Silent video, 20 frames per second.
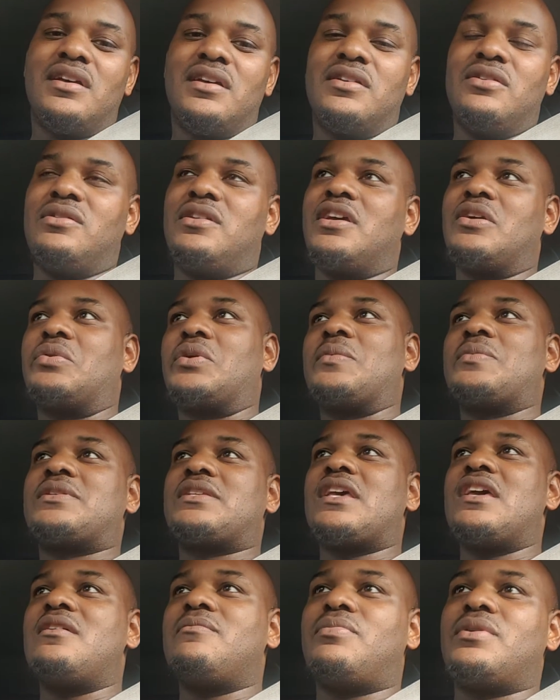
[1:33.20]
You dig what I'm
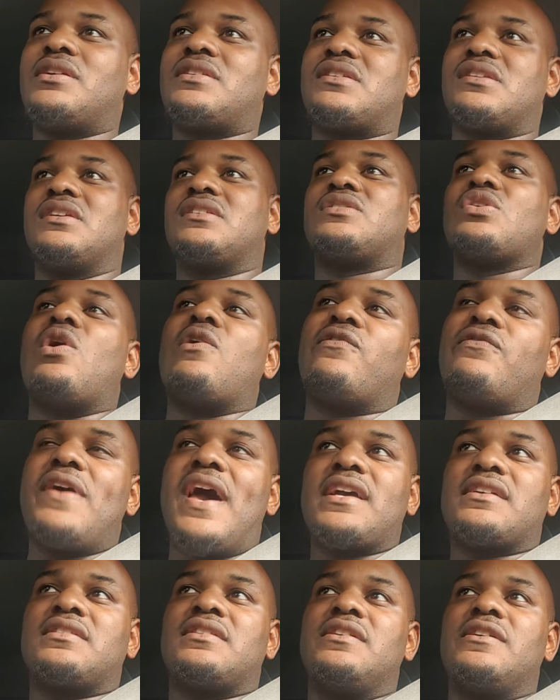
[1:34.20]
saying? But it's all
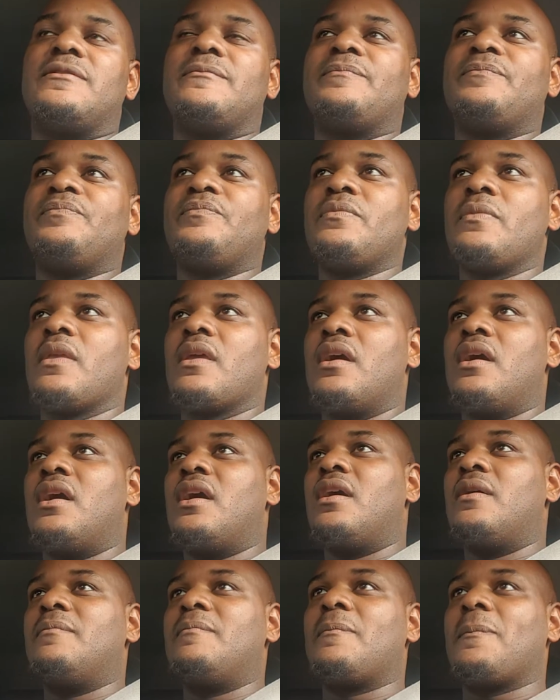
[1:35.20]
facts here.
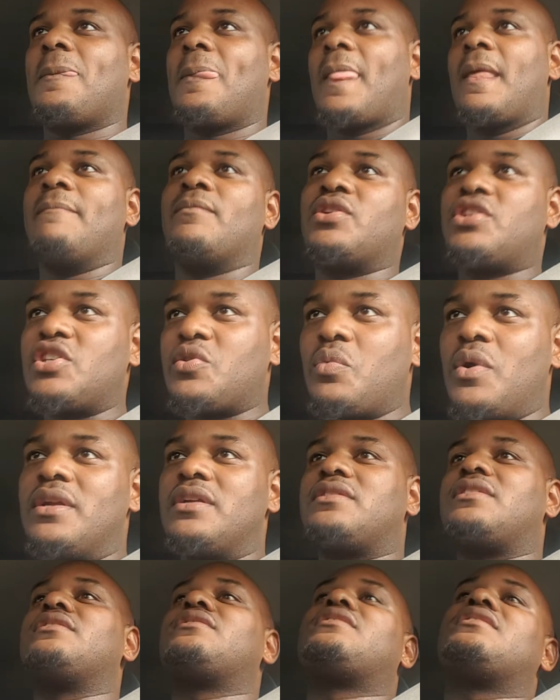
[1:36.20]
But just
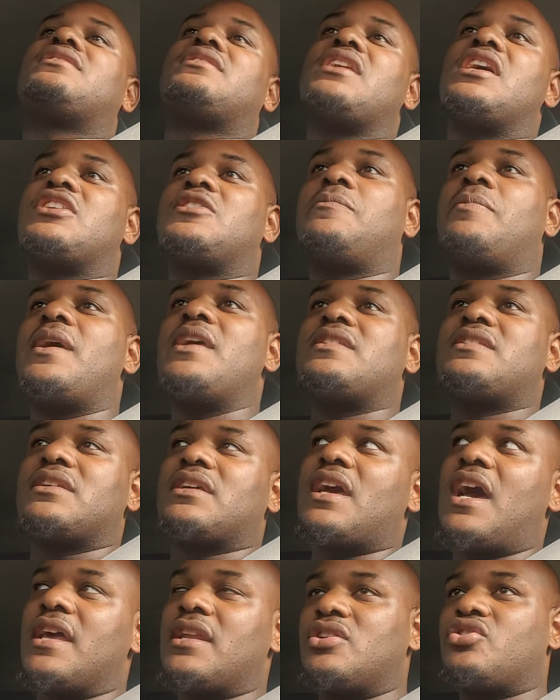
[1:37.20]
wanted to touch base and
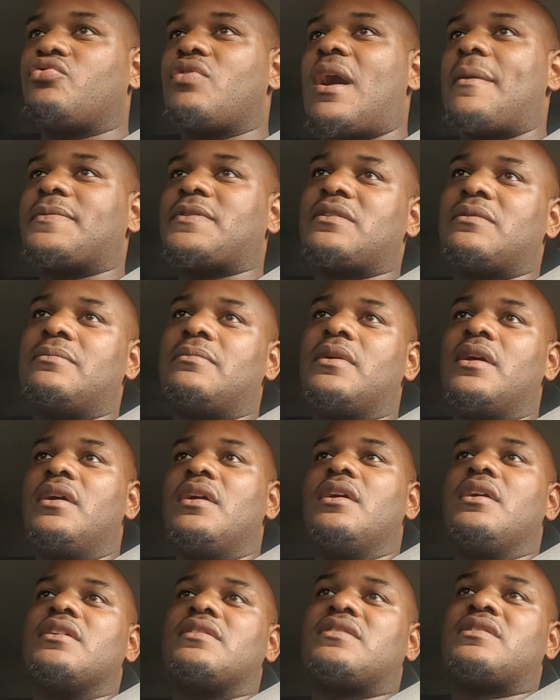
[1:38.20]
kind of drop some
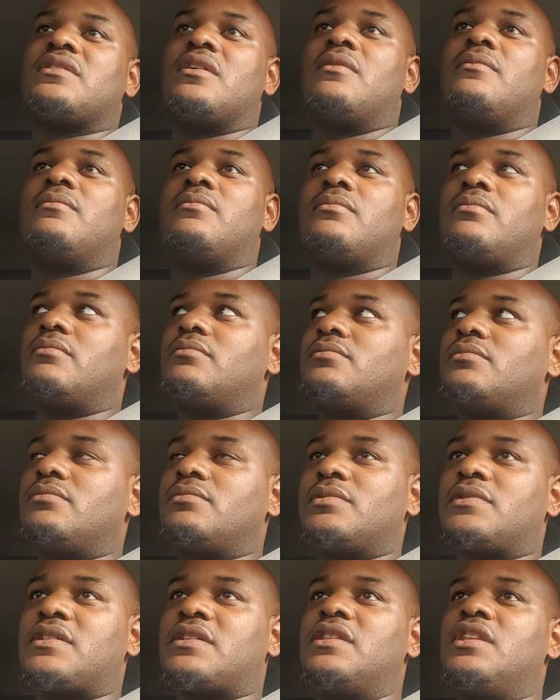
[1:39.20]

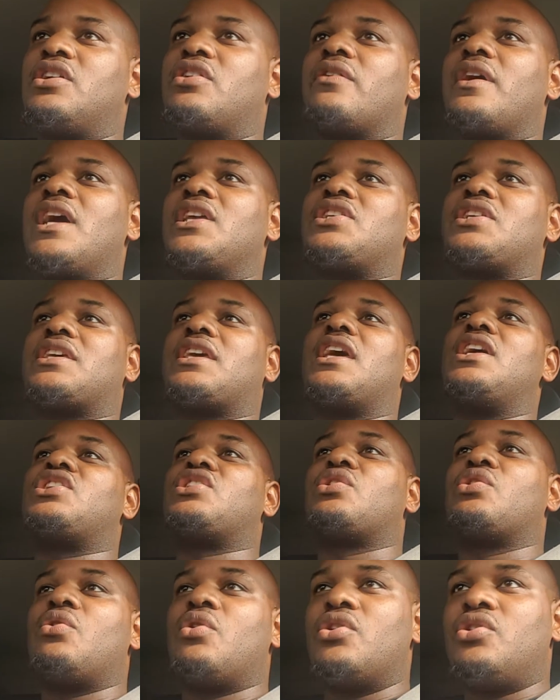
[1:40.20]
sneaker
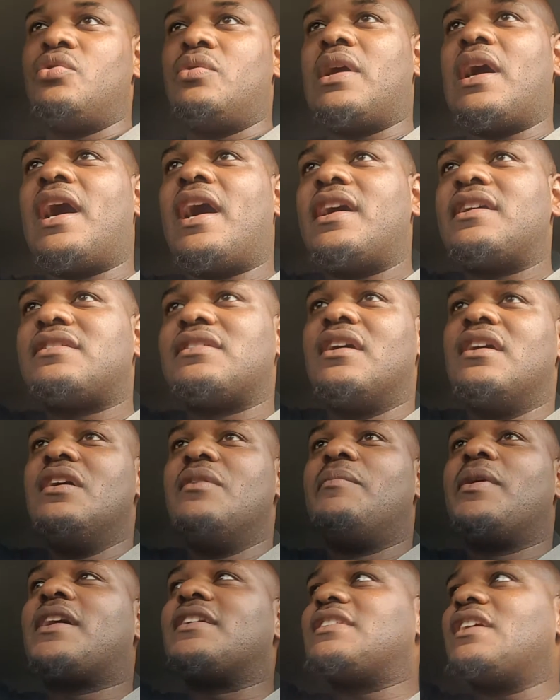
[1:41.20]
education on you guys,
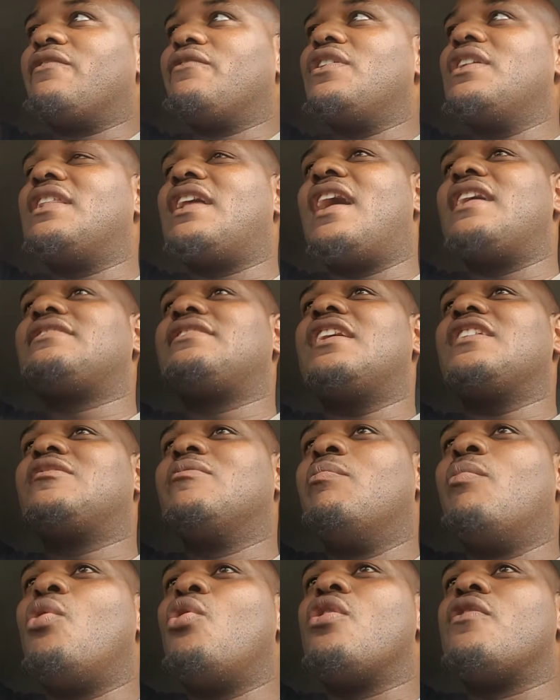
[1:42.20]
because I realize that's
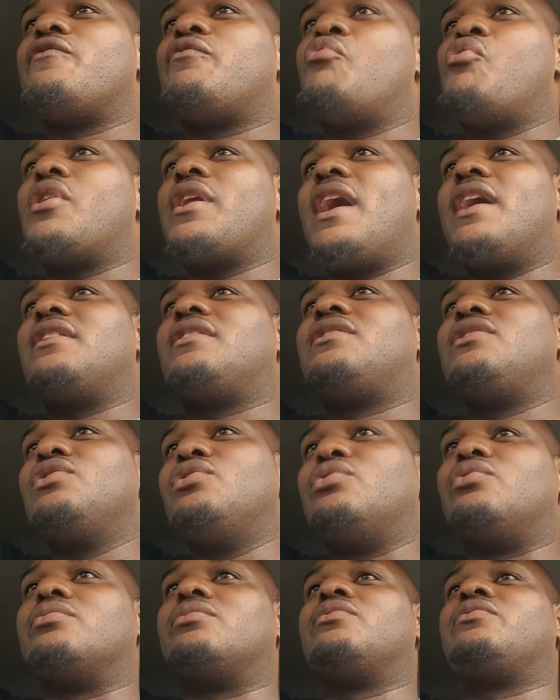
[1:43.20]
more of what I
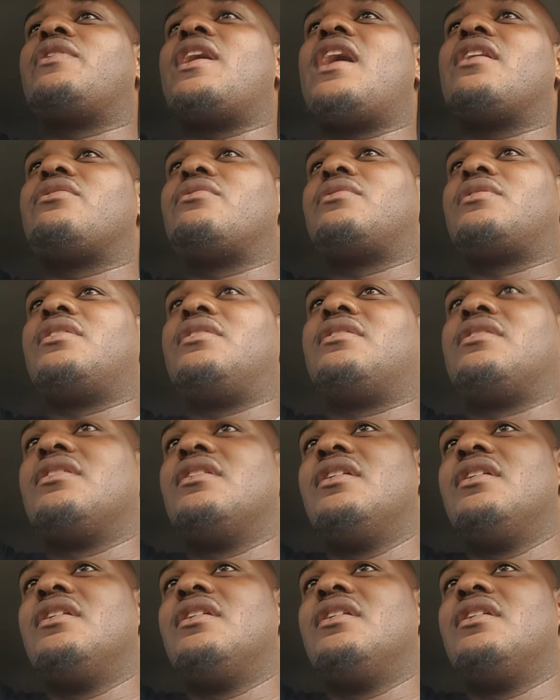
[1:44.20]
do rather than